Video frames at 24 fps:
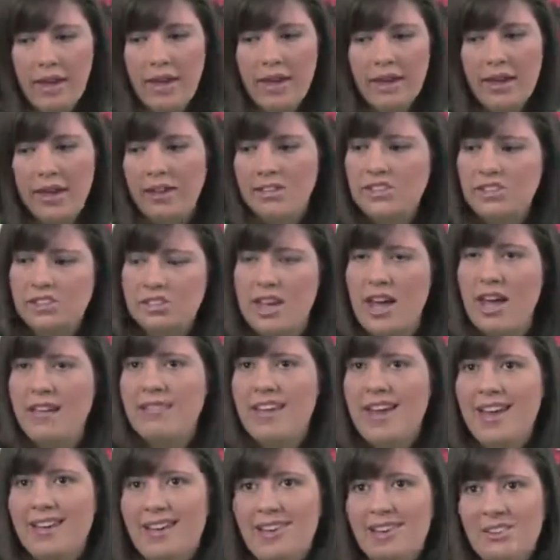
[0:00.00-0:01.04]
I just
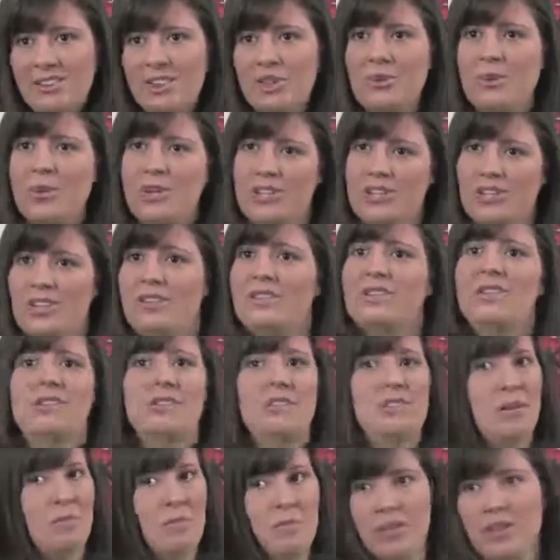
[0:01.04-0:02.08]
had that intuition
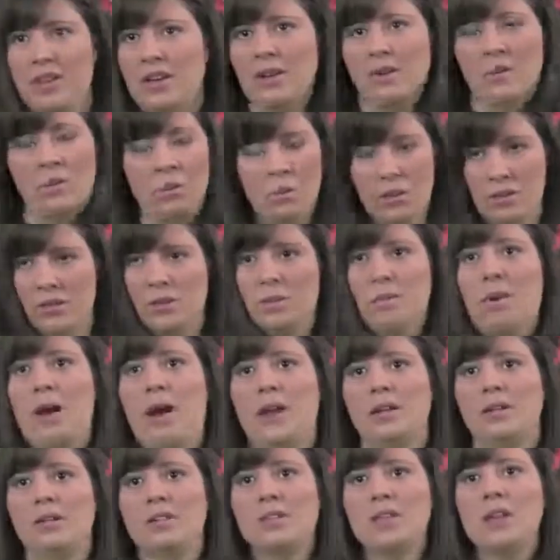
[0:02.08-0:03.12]
that something wasn't
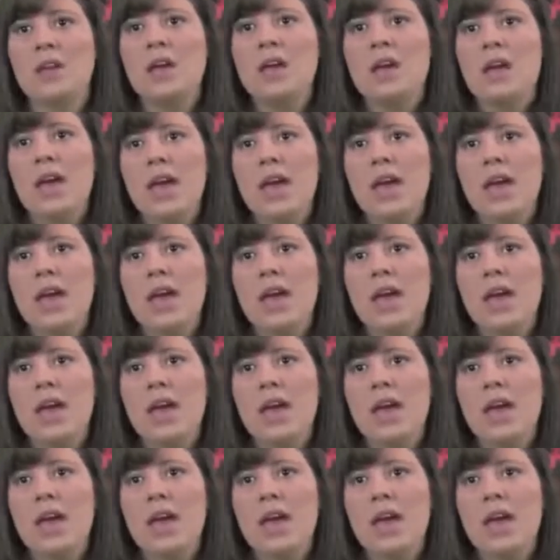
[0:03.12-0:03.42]
right.